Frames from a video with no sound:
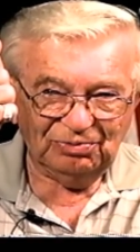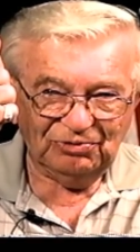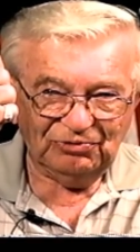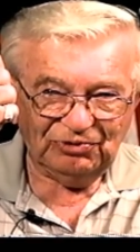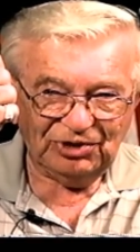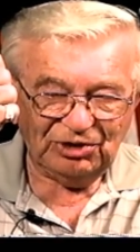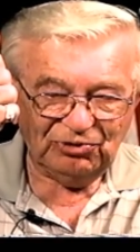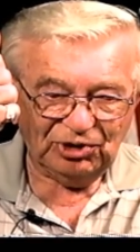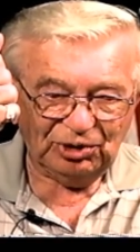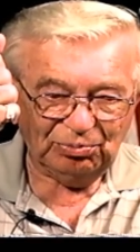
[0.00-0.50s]

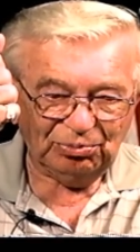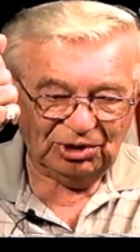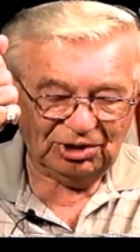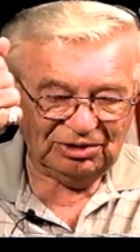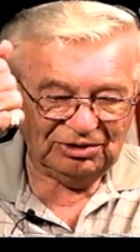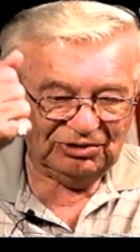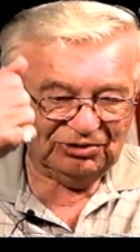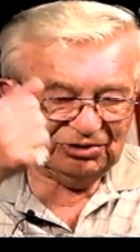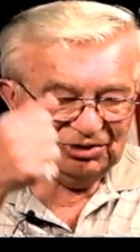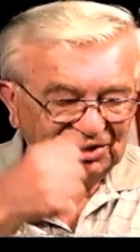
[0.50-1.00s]
firing
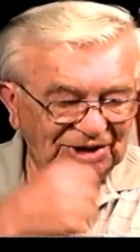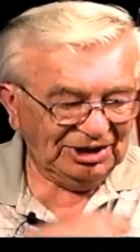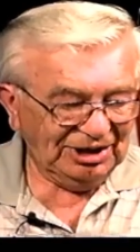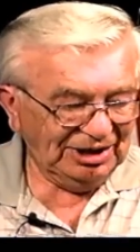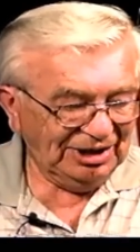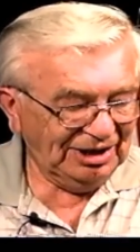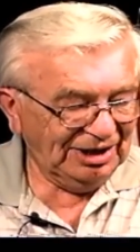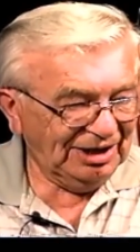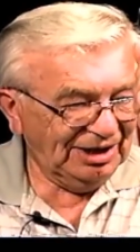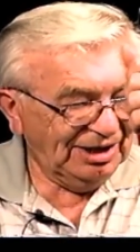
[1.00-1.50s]
buttons,
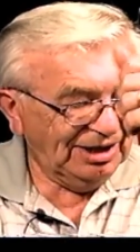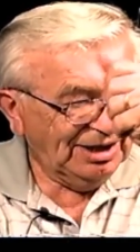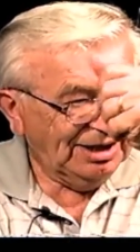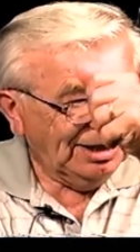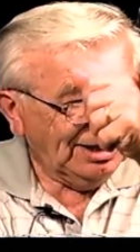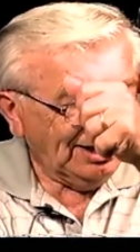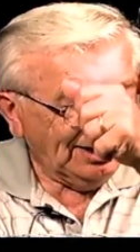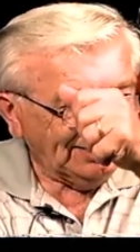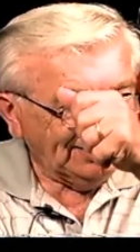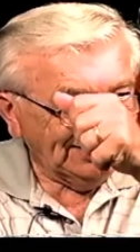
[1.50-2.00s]

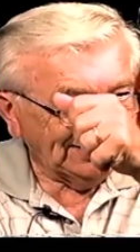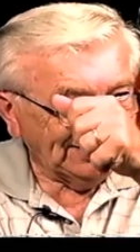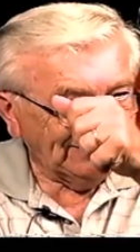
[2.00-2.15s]
I think